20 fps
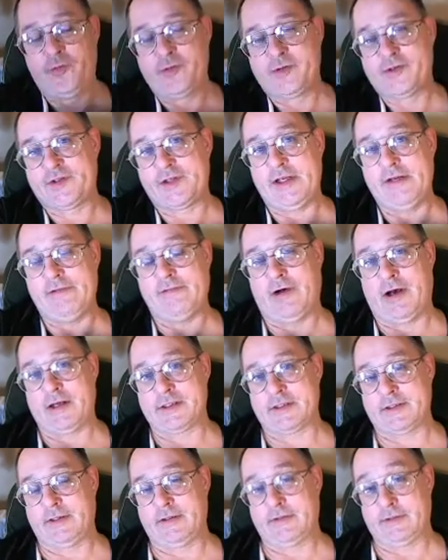Steve
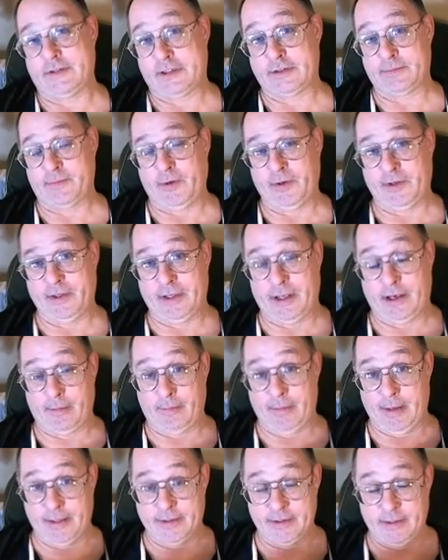Austin, Six Million
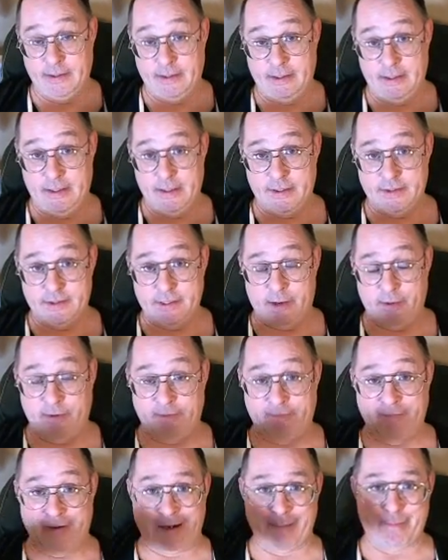Dollar Man,
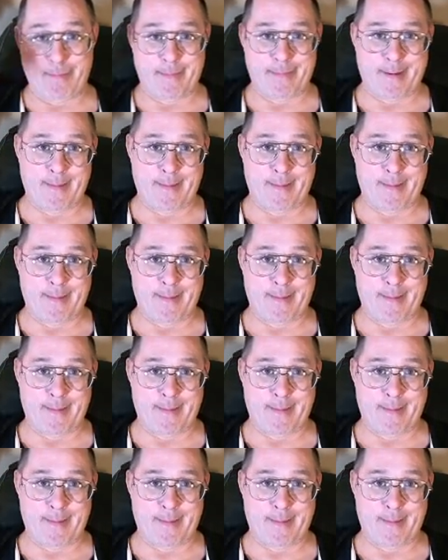sound effect.